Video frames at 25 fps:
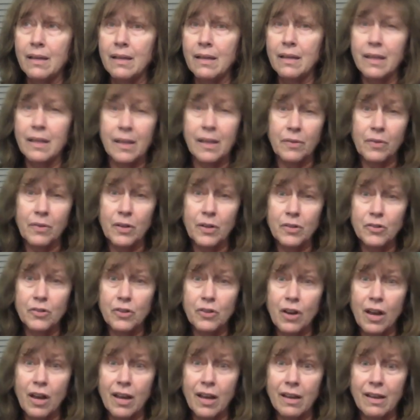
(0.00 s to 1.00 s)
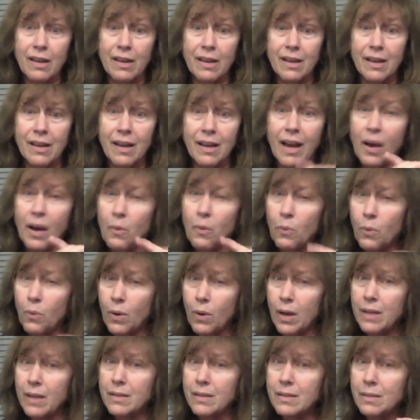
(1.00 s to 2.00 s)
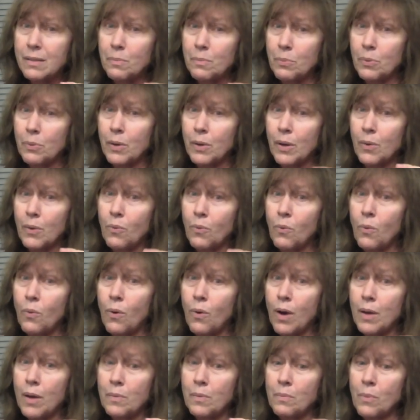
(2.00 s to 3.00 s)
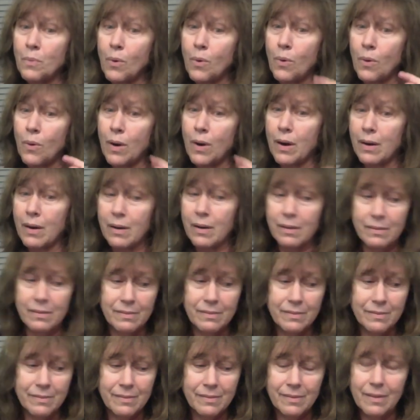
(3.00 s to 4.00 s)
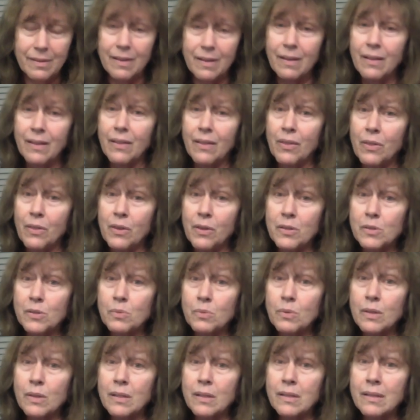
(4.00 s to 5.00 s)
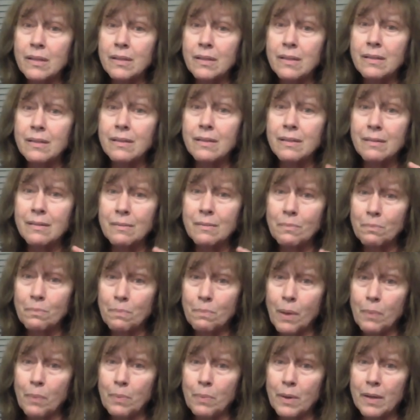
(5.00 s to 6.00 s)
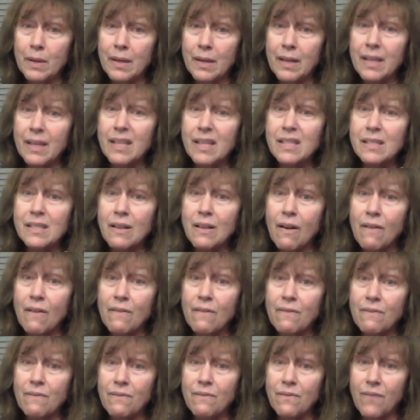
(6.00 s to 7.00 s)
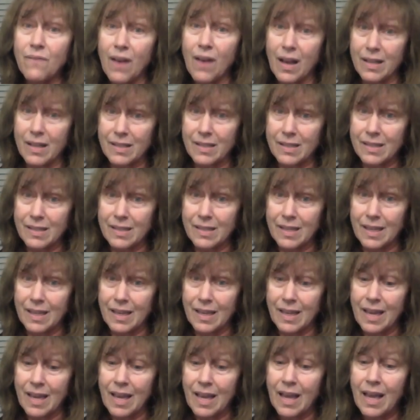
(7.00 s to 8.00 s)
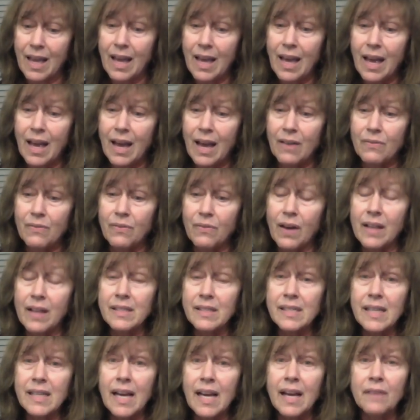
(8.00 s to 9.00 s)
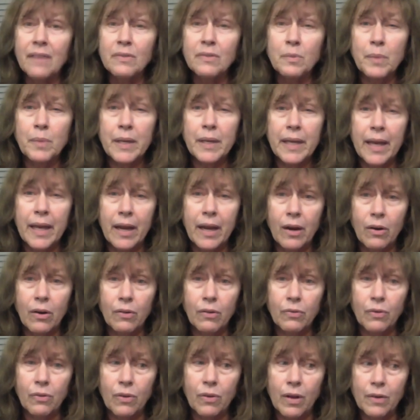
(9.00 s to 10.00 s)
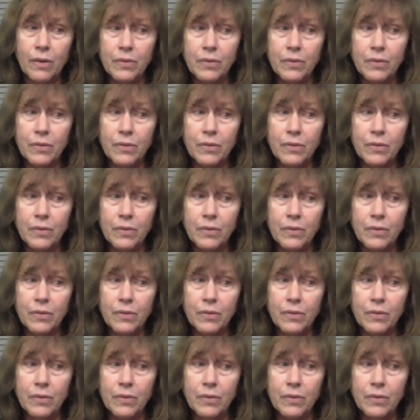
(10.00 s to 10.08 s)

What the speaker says: Give it a try. I want to bring one more. This one, puppet, is Fonzie. Fonzie, I have to be careful of.